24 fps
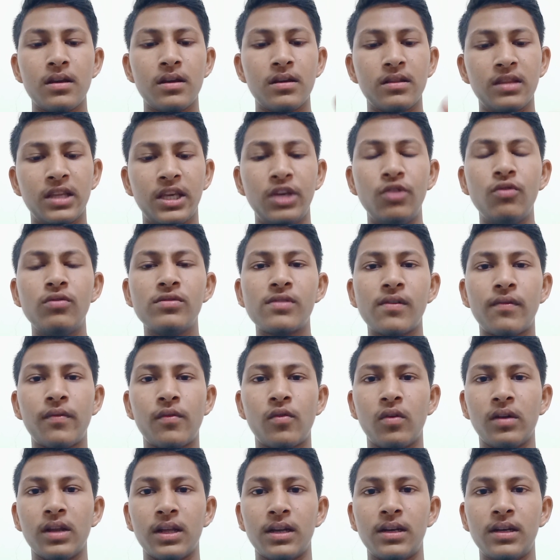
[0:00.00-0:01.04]
The use of
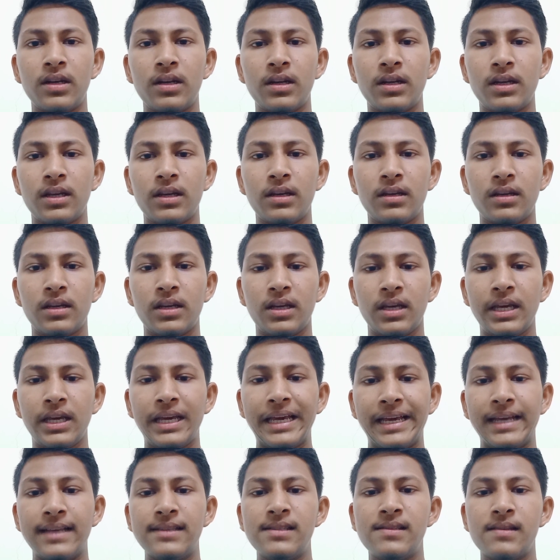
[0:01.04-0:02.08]
colon
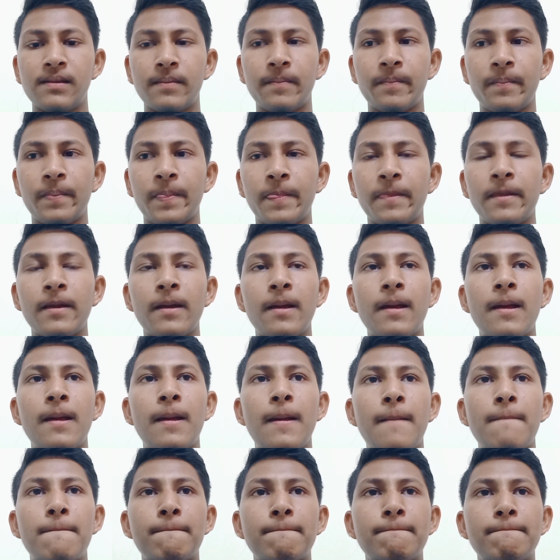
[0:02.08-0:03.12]
is
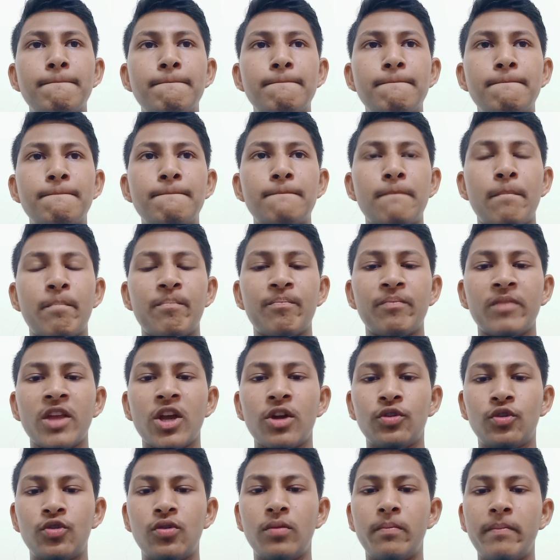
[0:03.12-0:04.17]

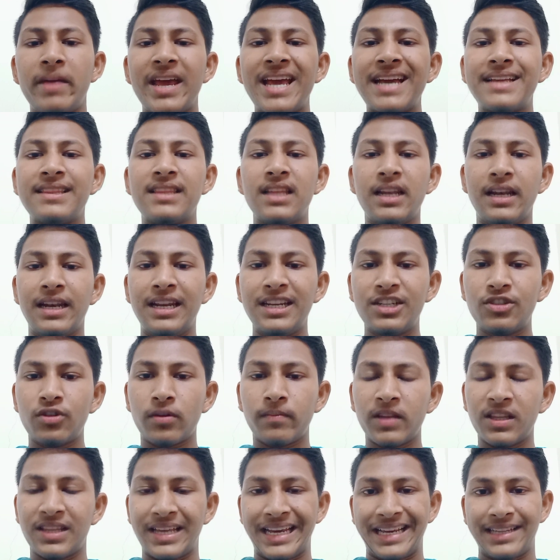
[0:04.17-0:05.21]
to make the list
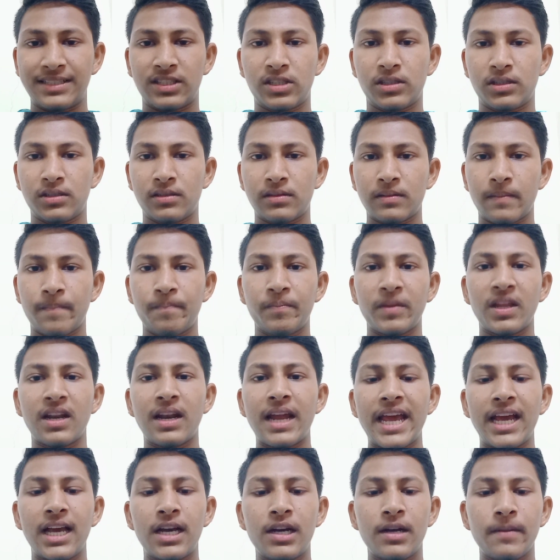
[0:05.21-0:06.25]
of the things,
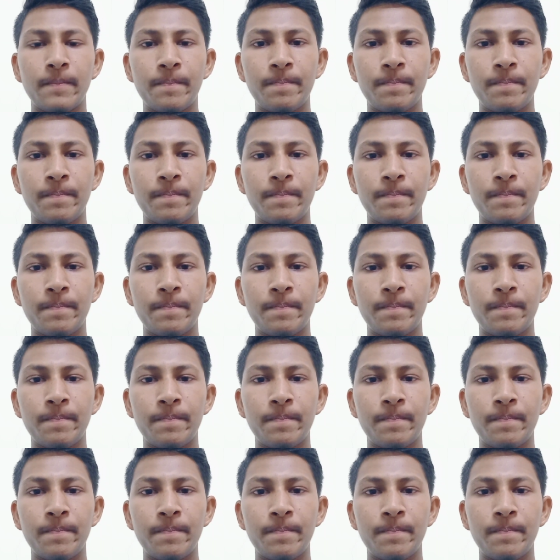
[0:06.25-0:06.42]
like